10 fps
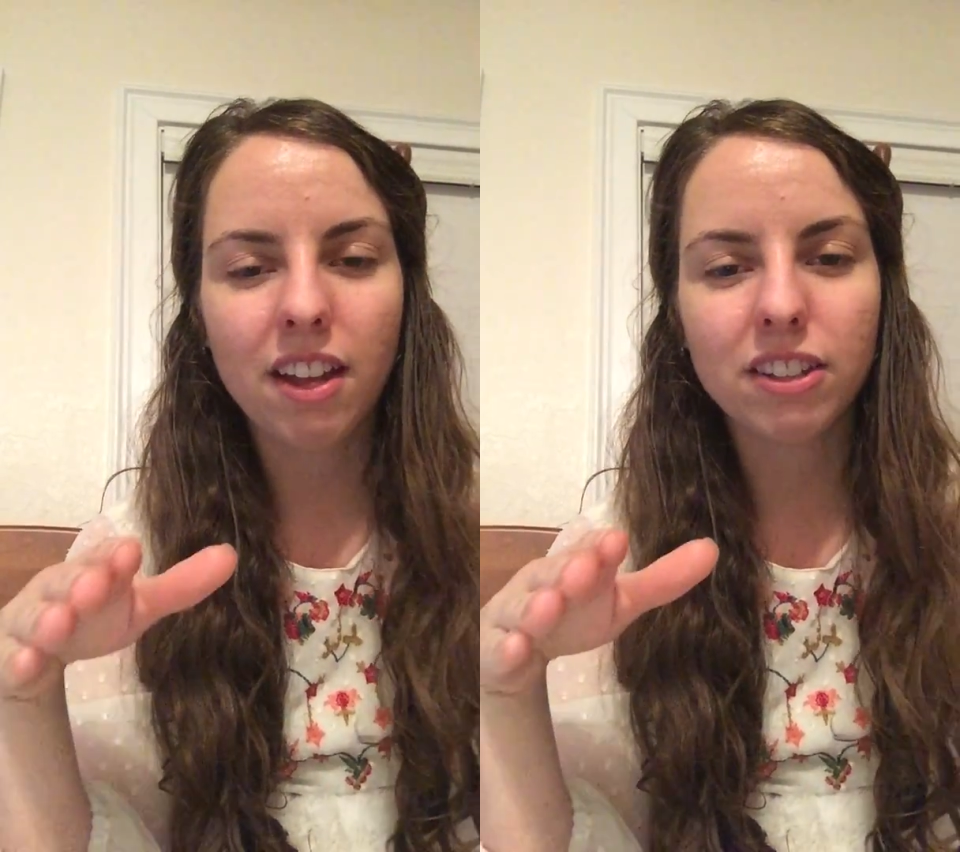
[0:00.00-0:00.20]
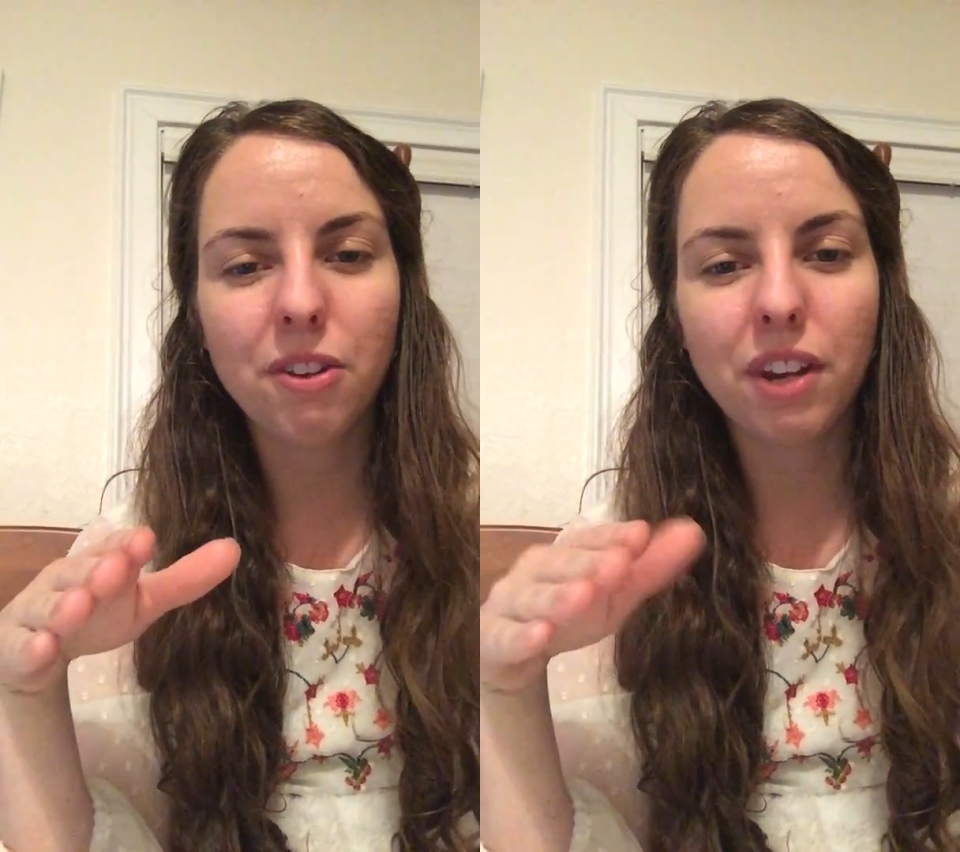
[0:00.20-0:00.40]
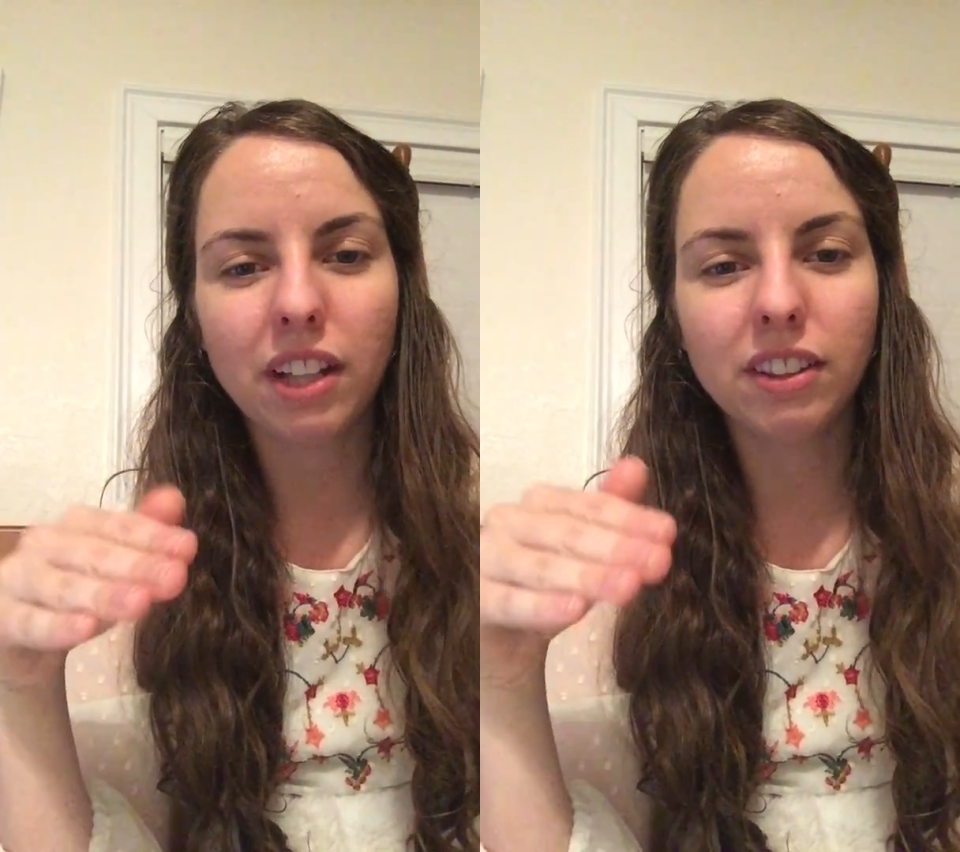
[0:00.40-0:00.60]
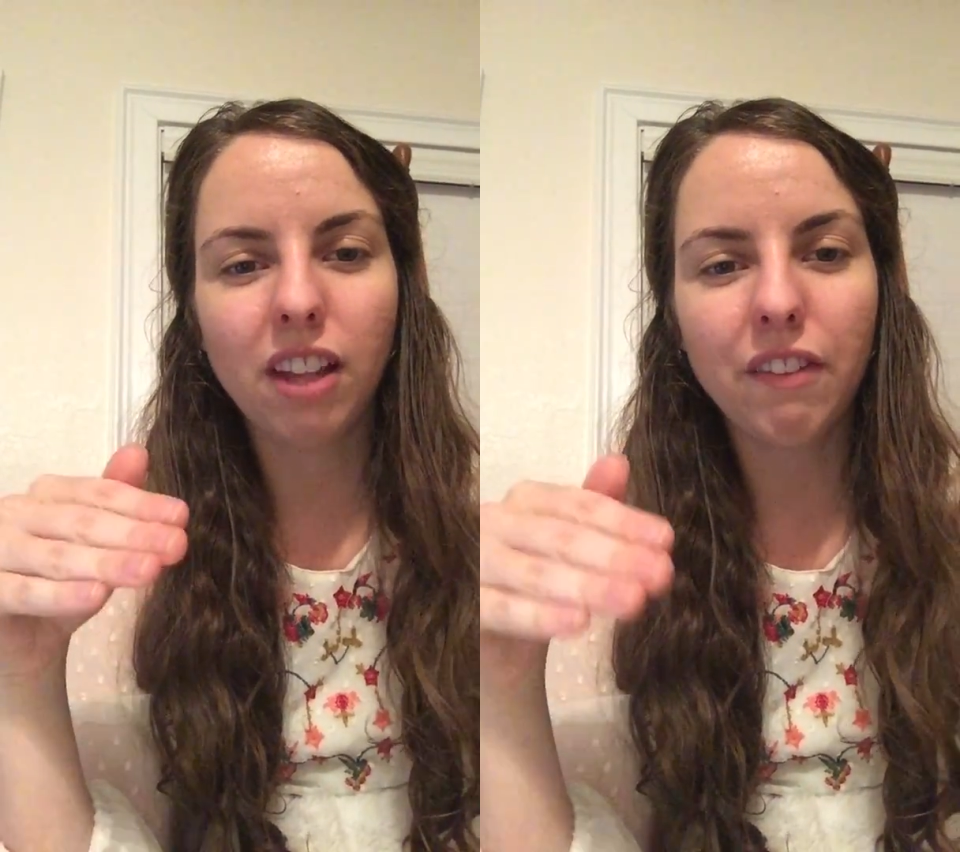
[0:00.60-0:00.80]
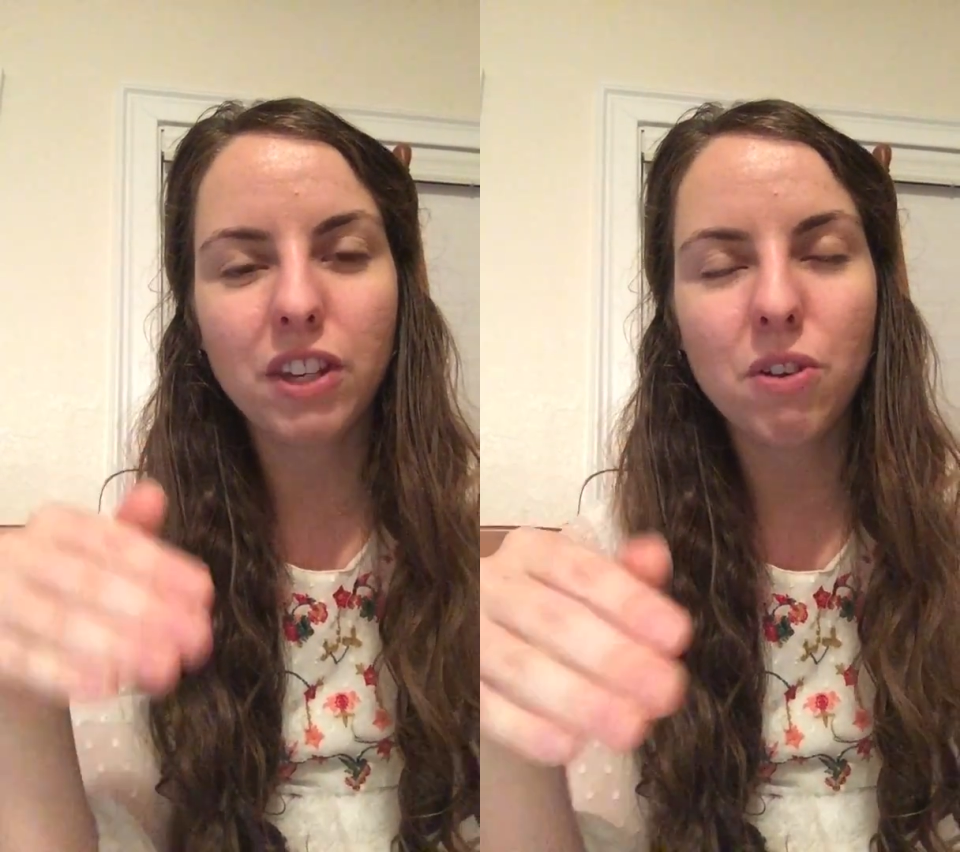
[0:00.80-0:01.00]
Know that I
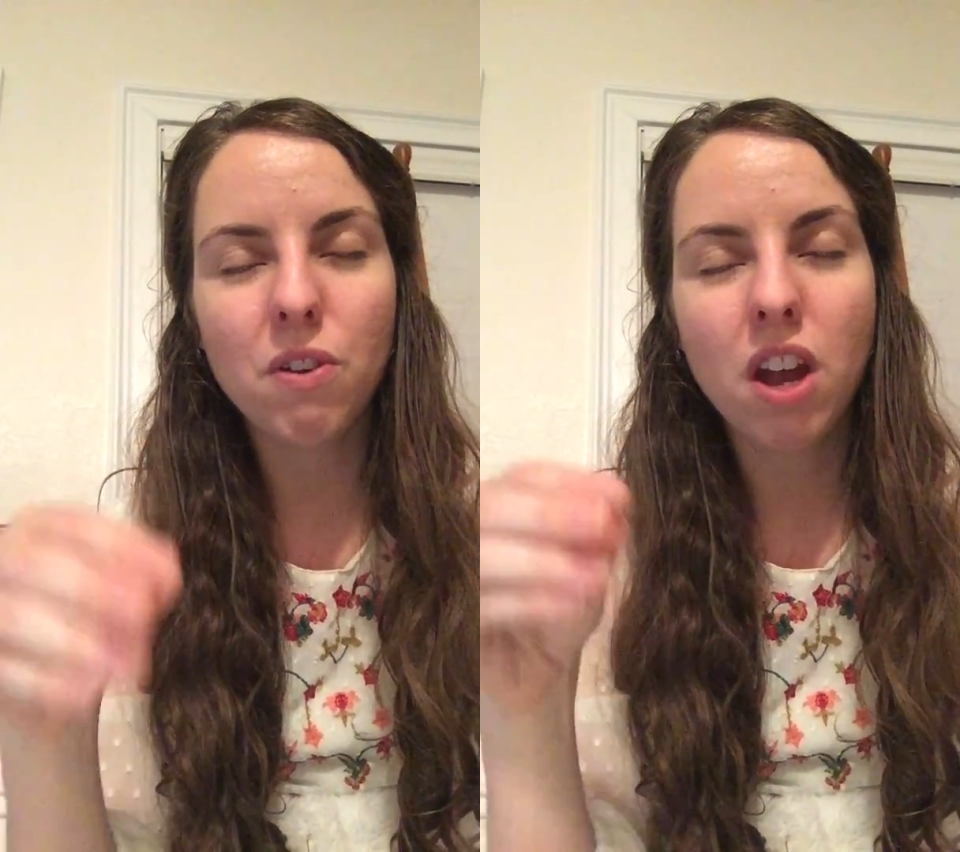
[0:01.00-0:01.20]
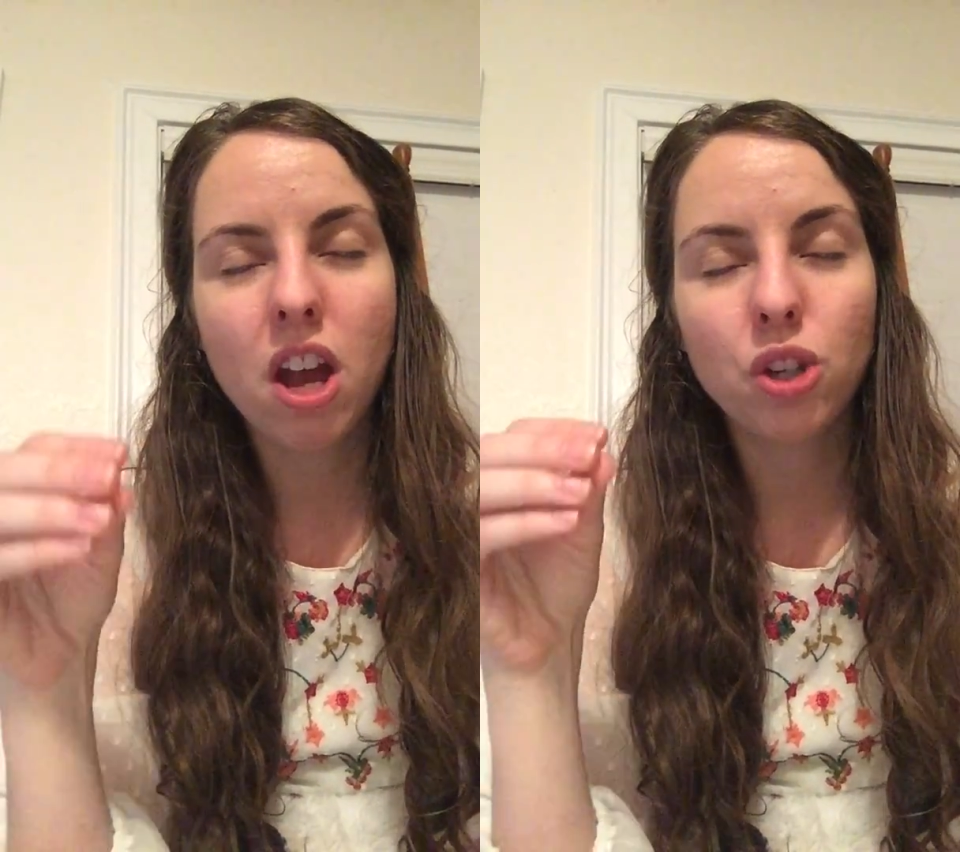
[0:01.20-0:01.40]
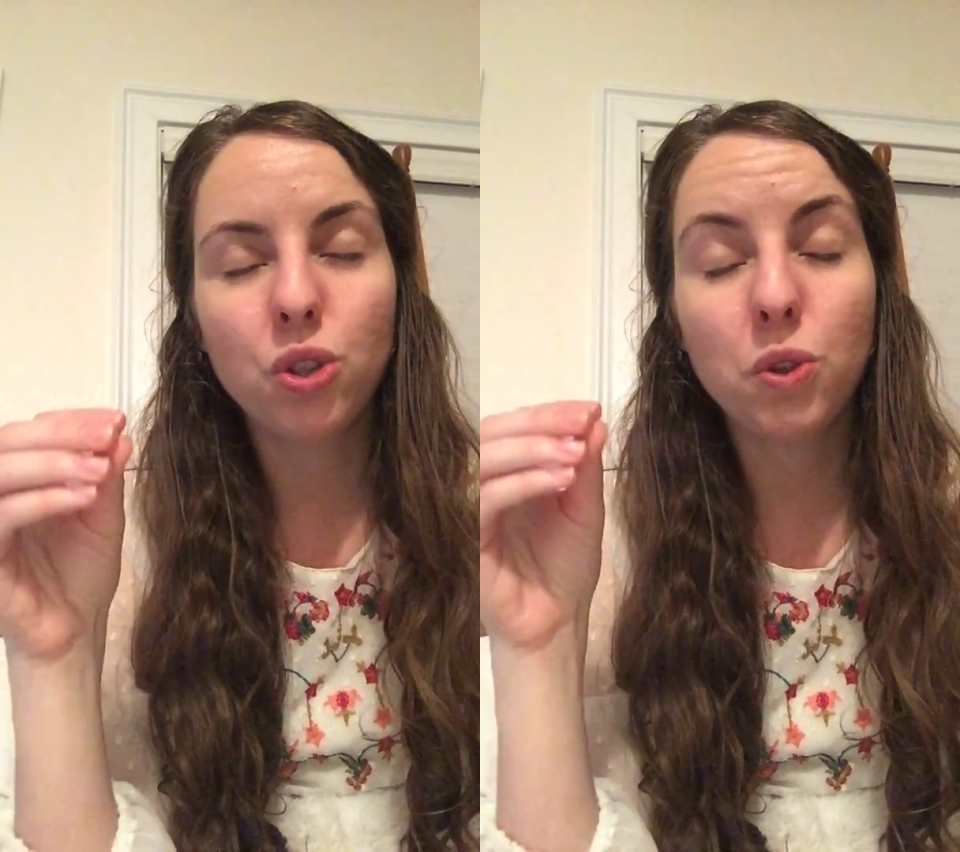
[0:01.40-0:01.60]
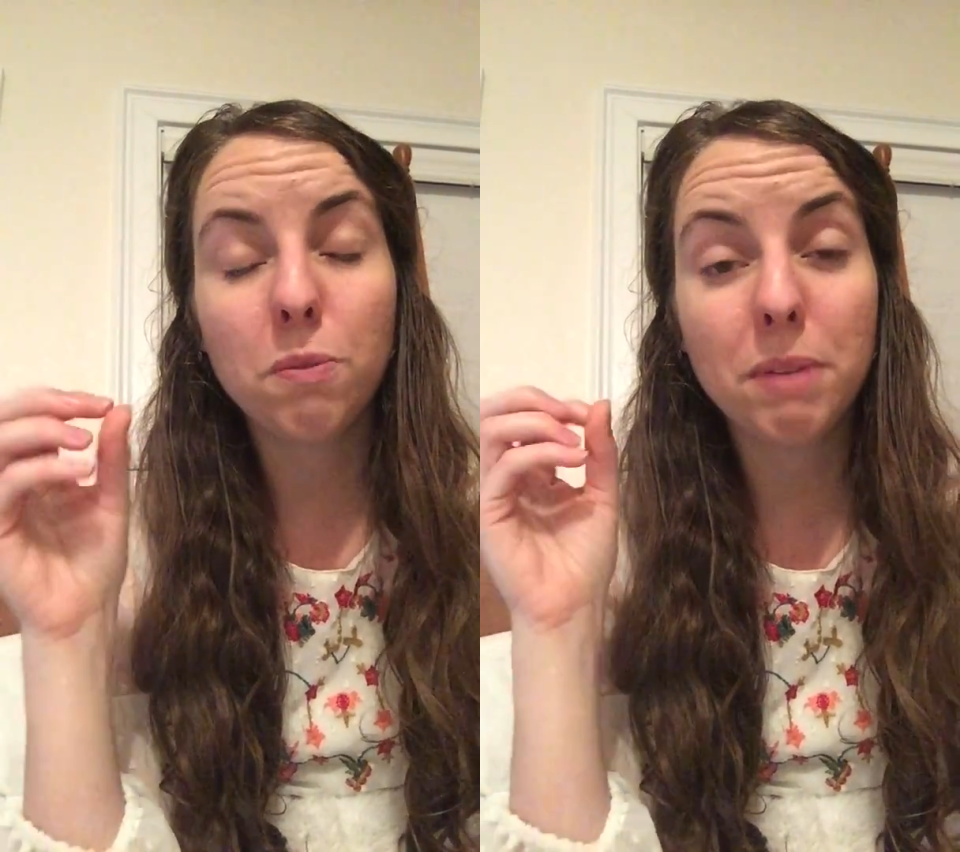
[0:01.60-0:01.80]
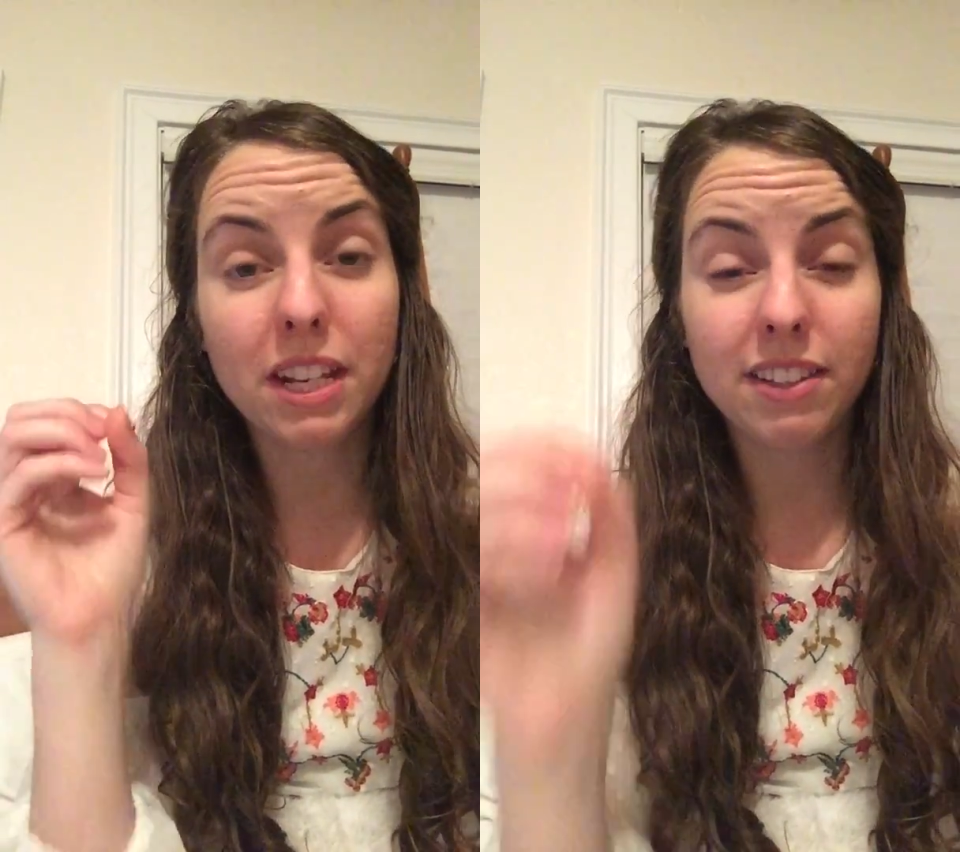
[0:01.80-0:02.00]
love you
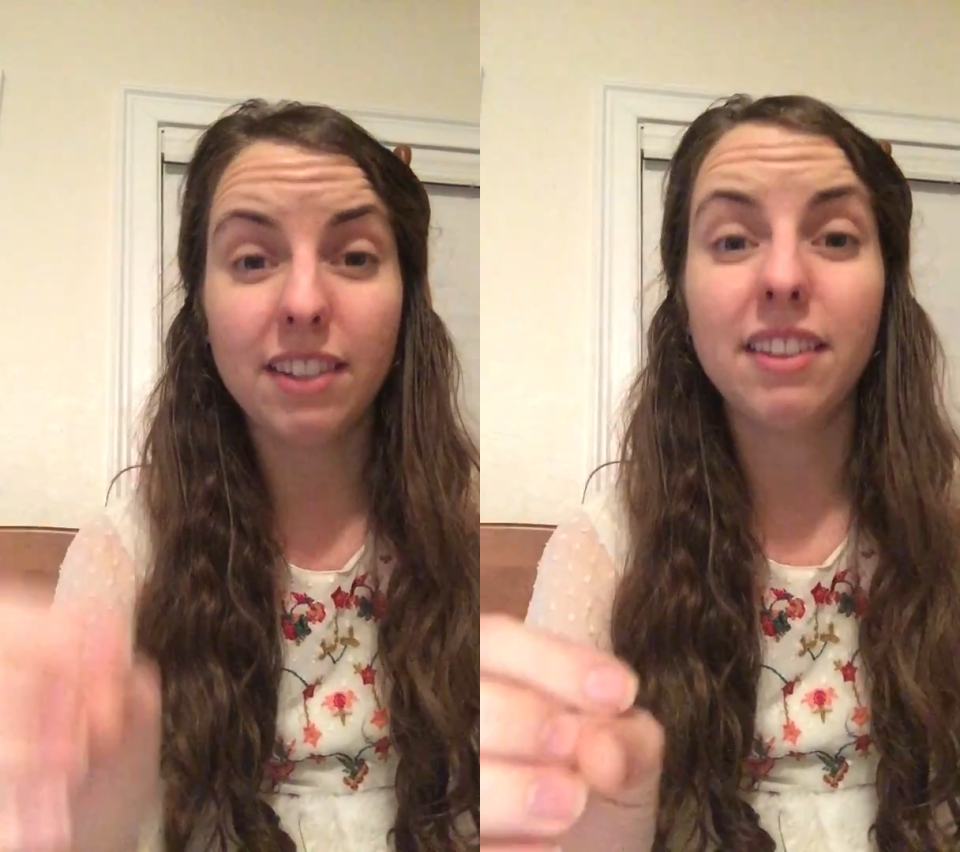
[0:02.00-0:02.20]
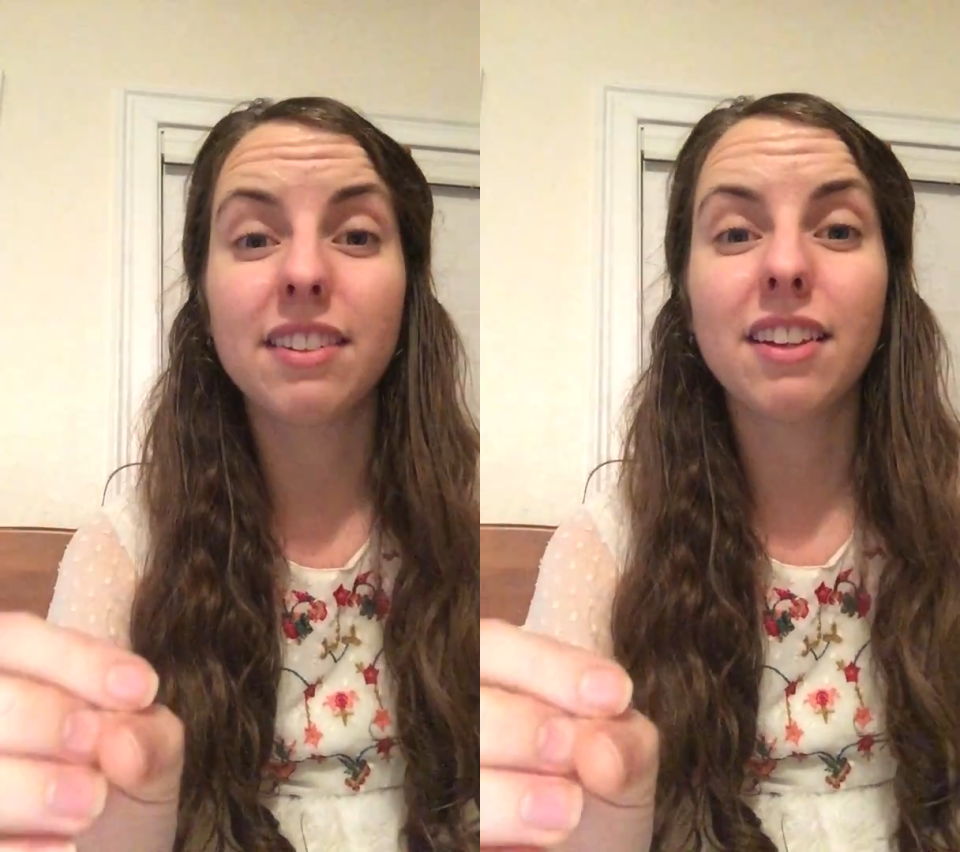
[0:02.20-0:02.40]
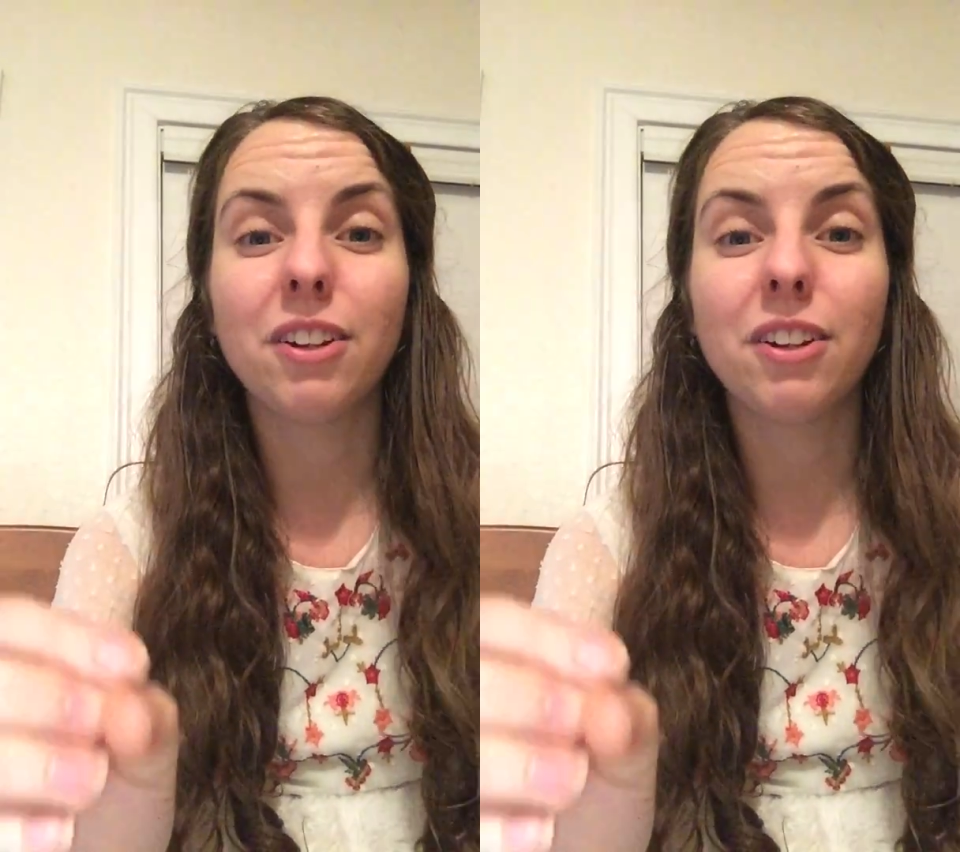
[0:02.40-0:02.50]
2 pieces.